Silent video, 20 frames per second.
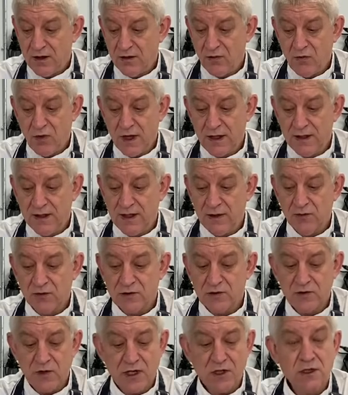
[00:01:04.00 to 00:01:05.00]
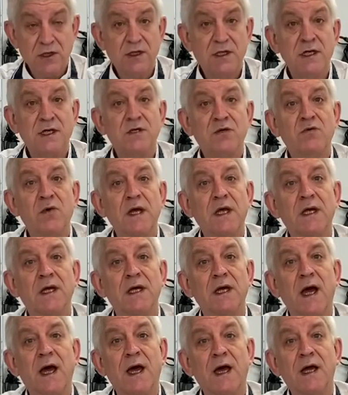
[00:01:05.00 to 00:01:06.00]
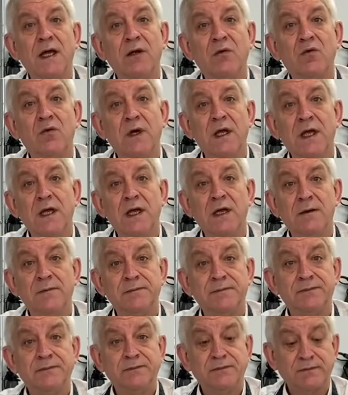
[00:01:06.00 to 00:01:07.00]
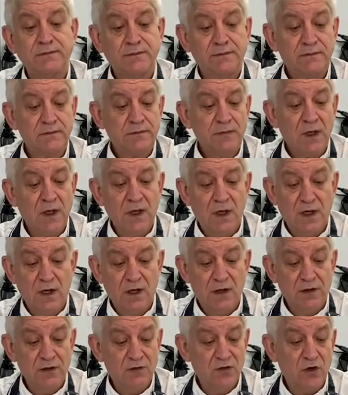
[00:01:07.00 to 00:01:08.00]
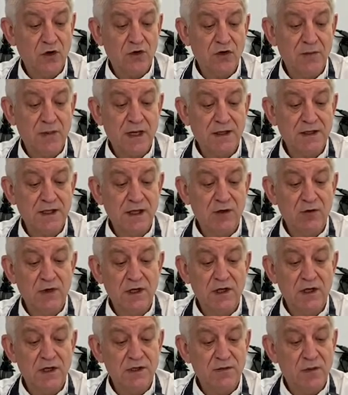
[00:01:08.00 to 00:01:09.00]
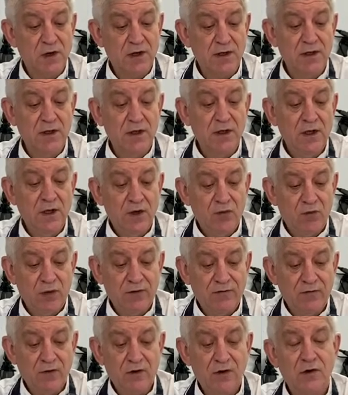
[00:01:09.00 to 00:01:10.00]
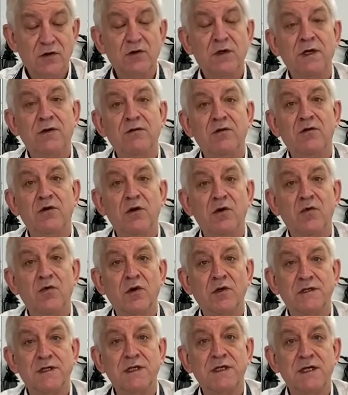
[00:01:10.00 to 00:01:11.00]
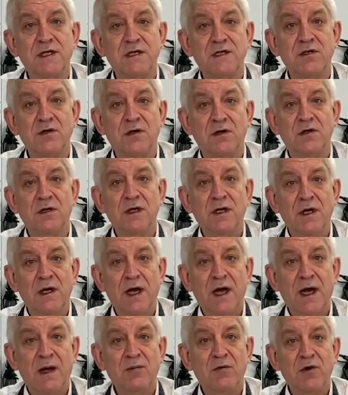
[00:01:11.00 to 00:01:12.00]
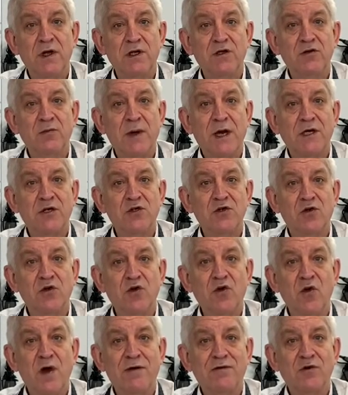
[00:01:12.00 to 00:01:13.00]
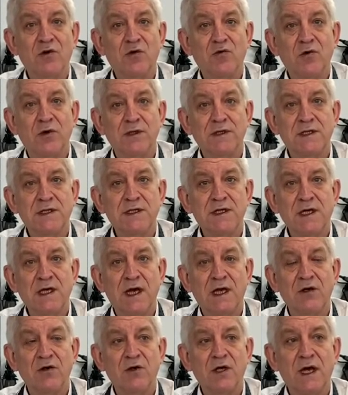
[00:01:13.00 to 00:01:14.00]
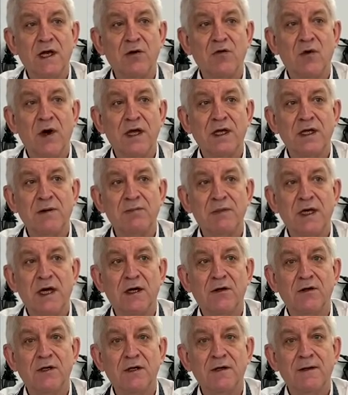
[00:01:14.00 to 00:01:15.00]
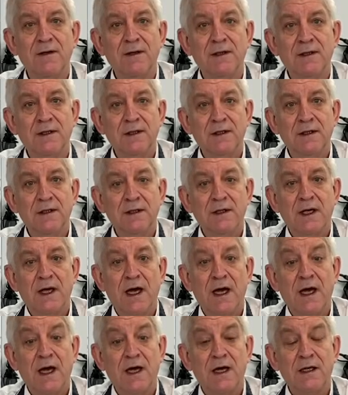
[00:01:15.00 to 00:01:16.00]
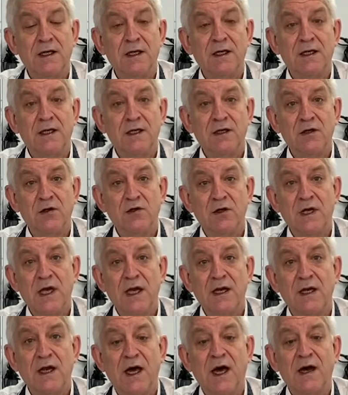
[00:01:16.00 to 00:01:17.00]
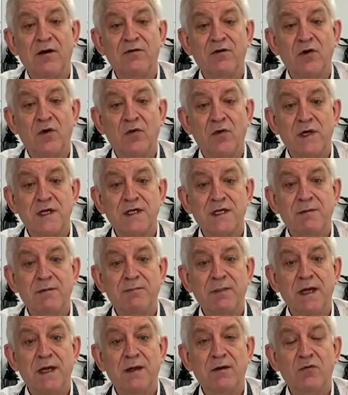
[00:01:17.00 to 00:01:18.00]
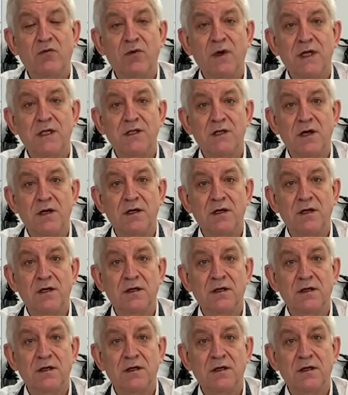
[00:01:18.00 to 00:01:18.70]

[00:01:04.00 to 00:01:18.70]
one demonstration this week and we talked about ingredients, but we forgot to give you the quantity. So I'm going to make sure you have the quantity and you can write them down, and you can have your recipe written